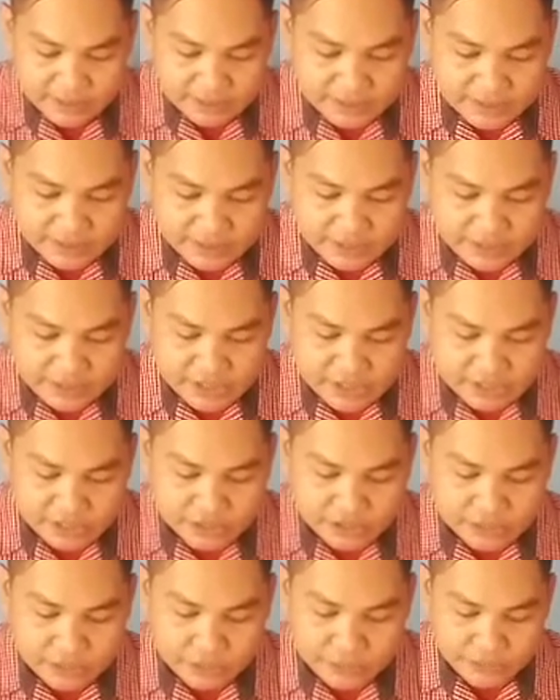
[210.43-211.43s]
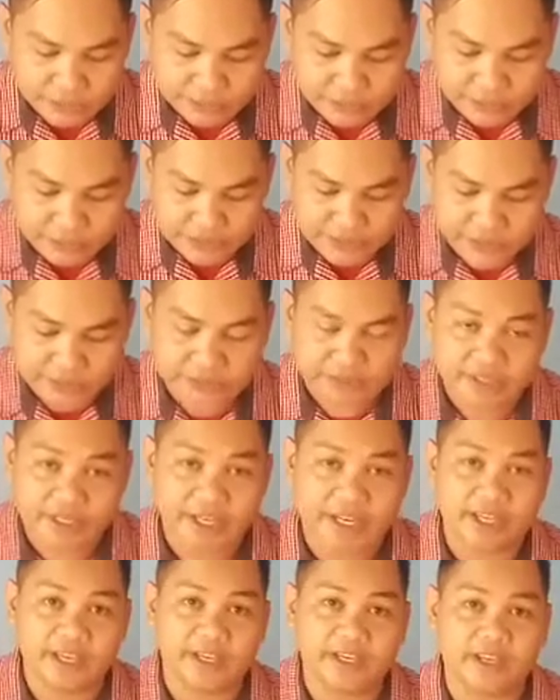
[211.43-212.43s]
that is endowed with
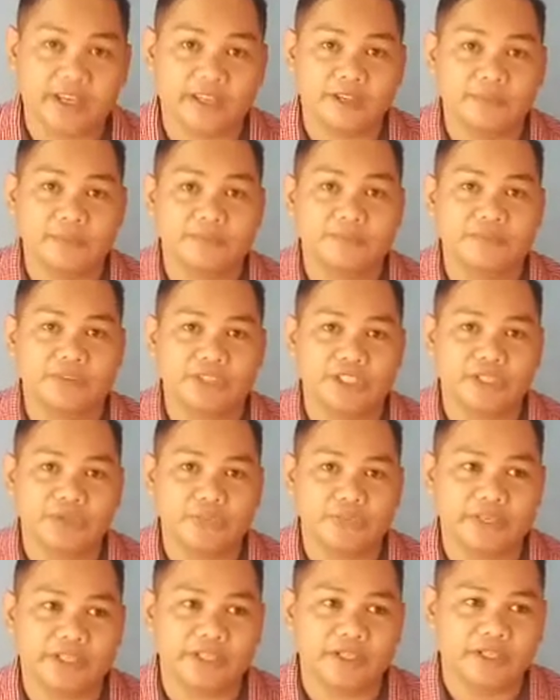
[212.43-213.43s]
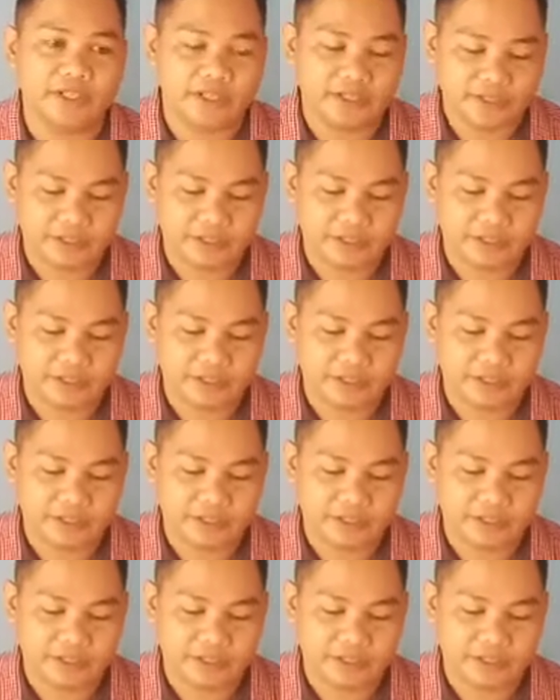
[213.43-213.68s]
intellect and free will.